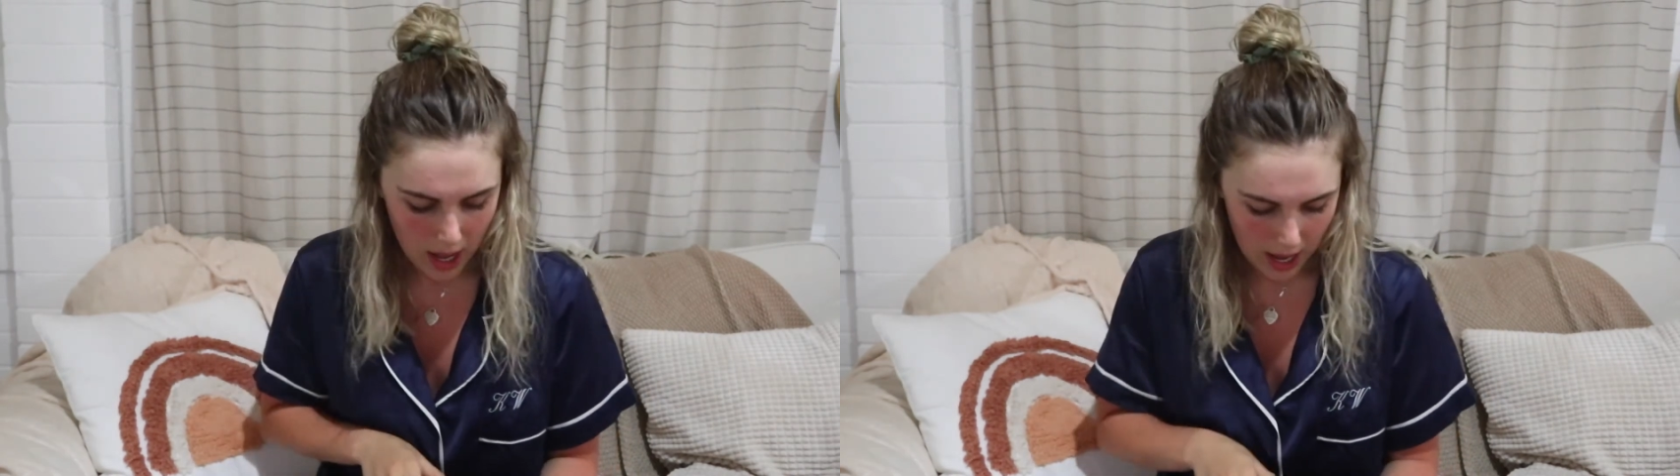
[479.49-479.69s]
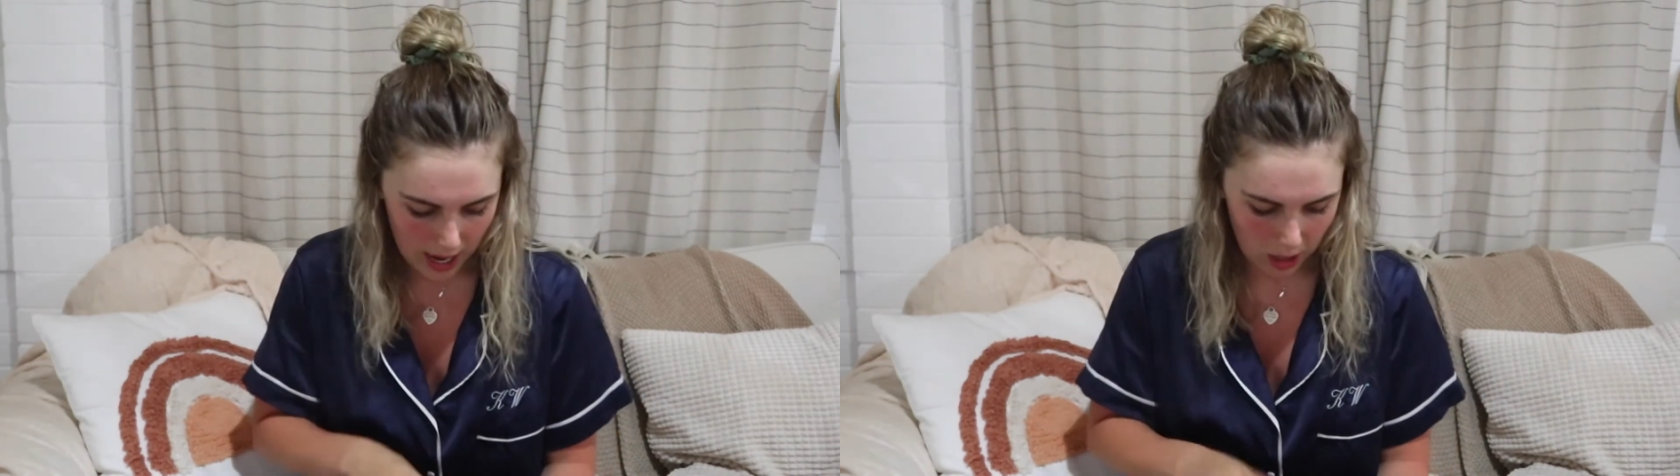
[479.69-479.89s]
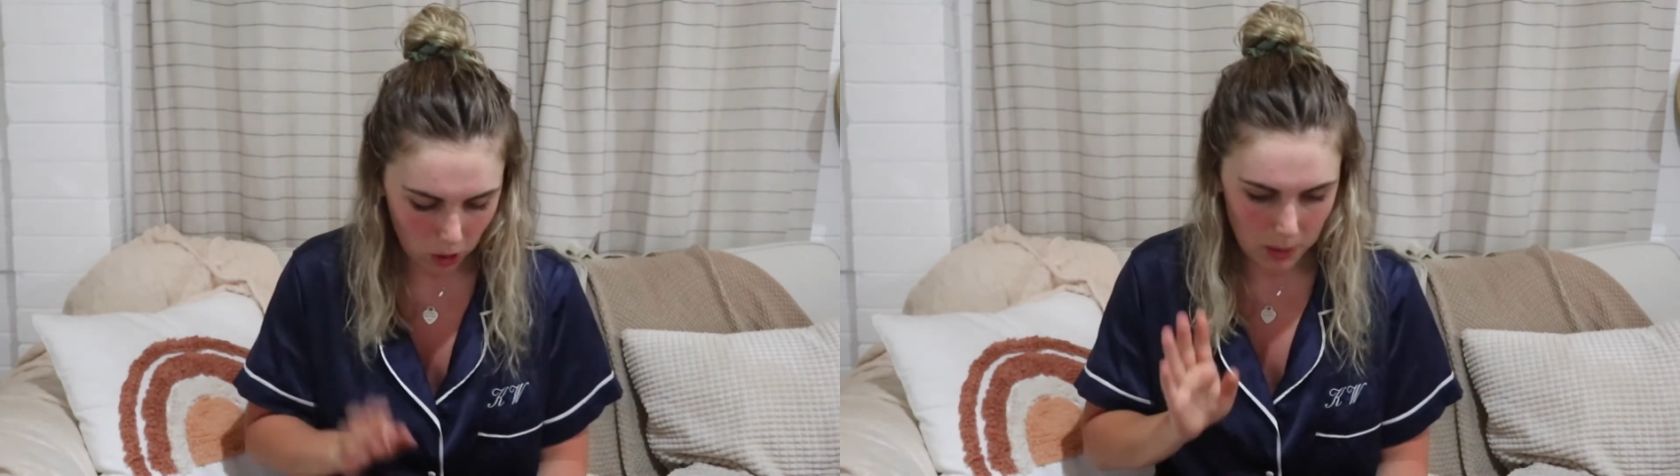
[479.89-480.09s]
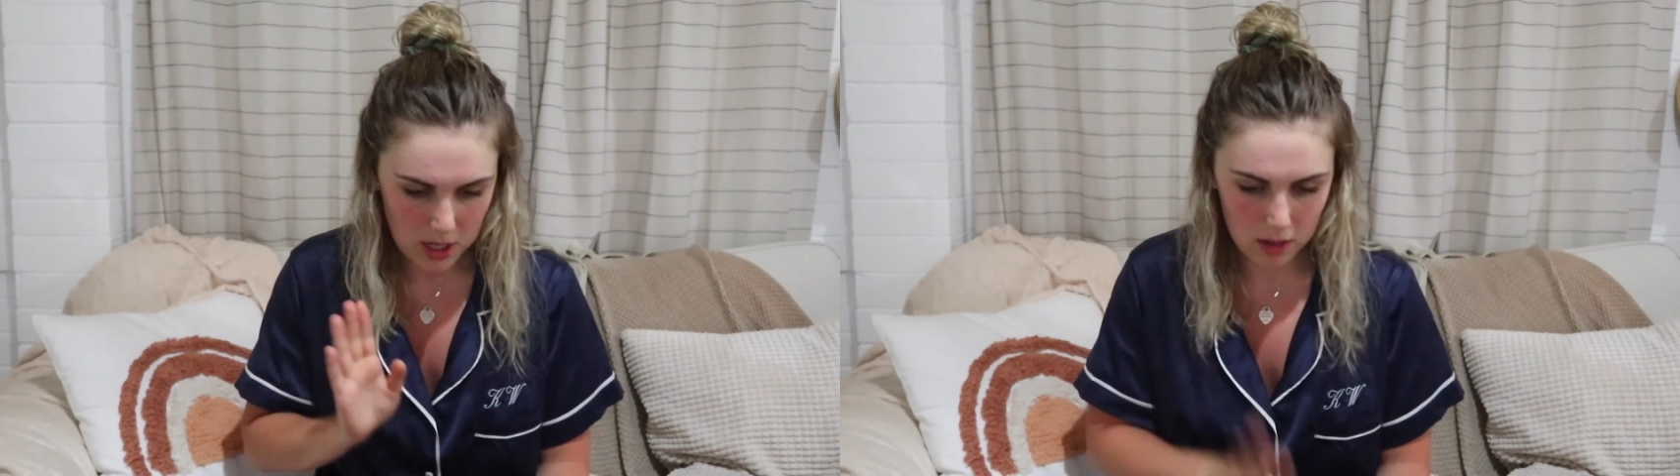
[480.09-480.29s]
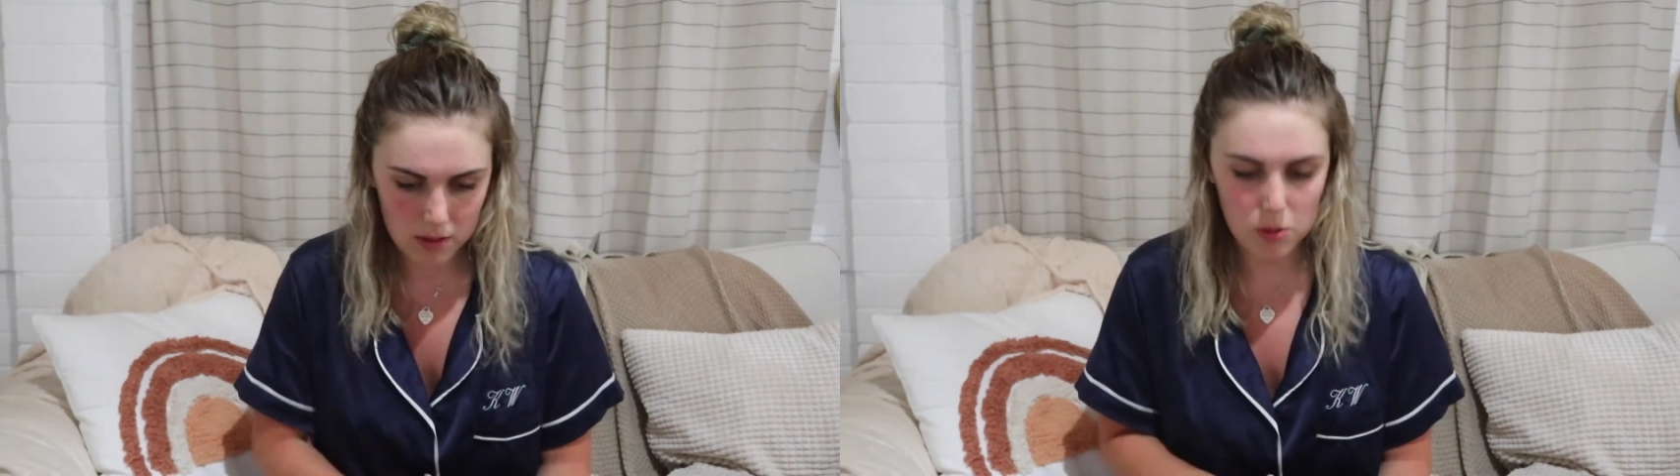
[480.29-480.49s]
and got
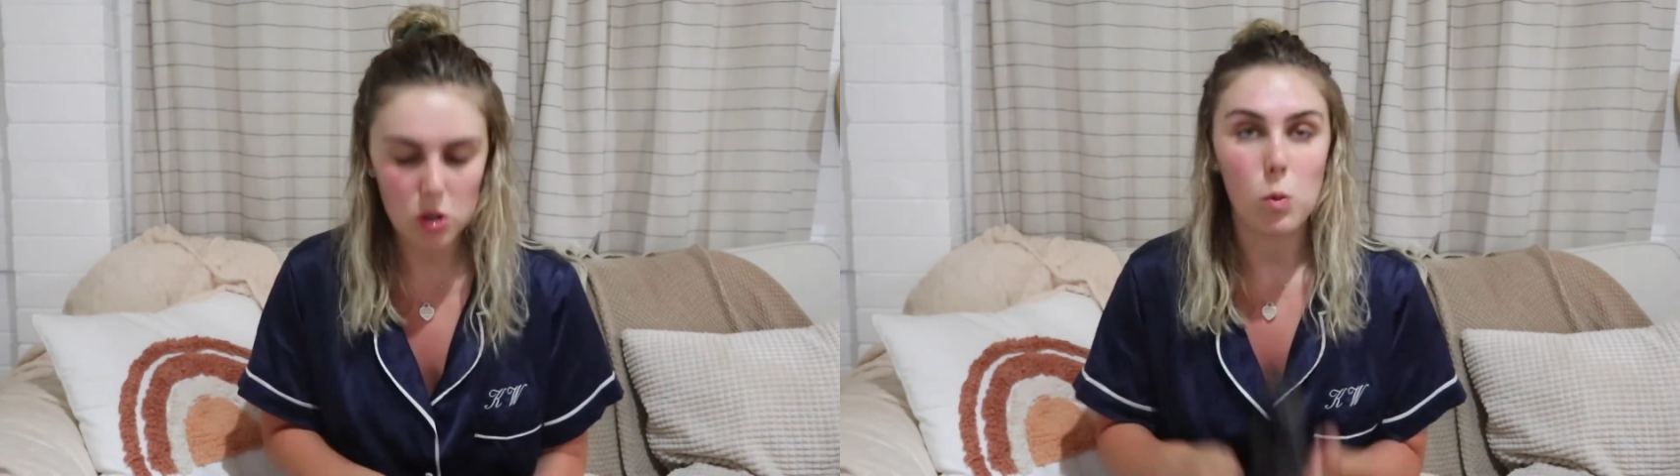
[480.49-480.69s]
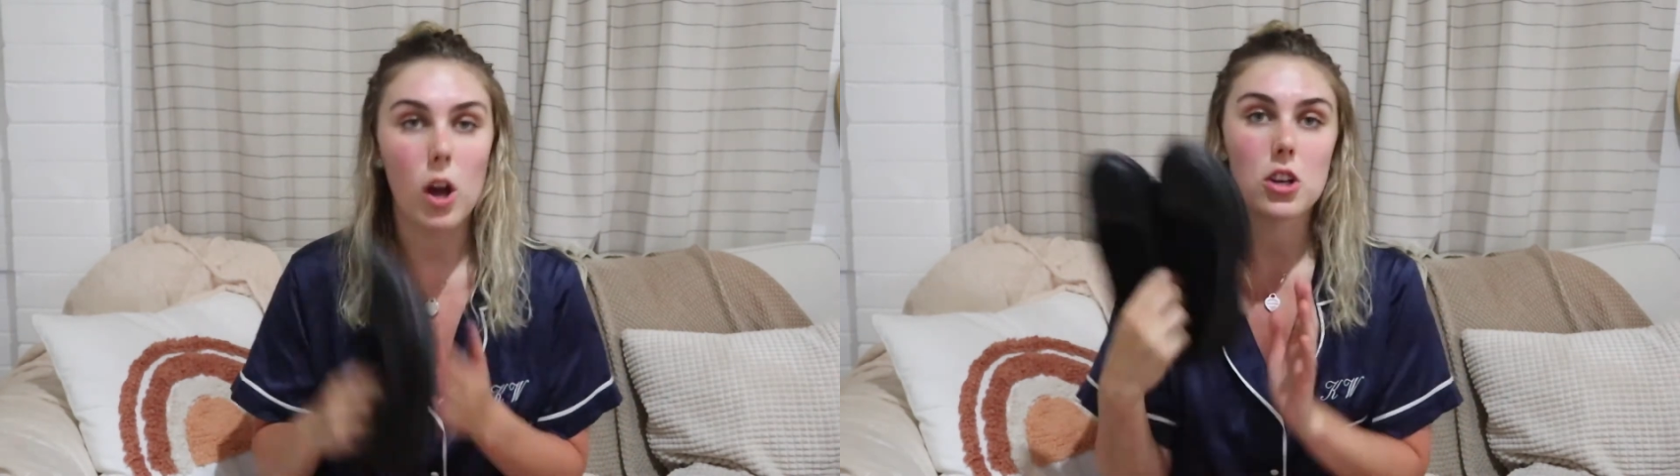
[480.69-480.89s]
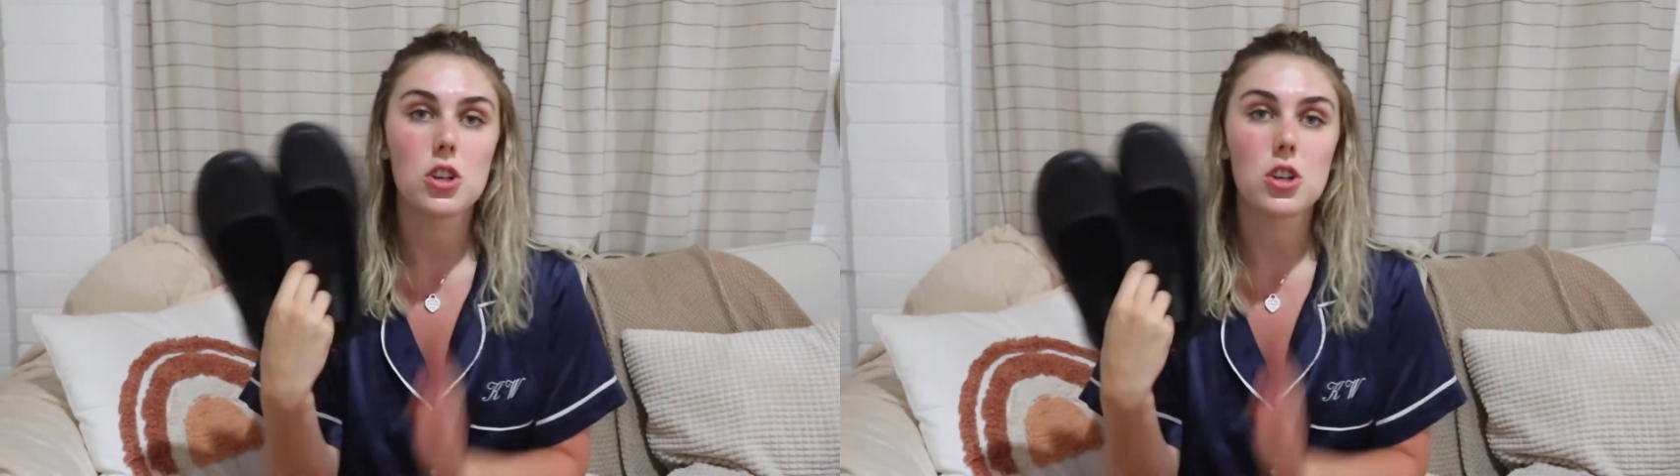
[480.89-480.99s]
myself some new work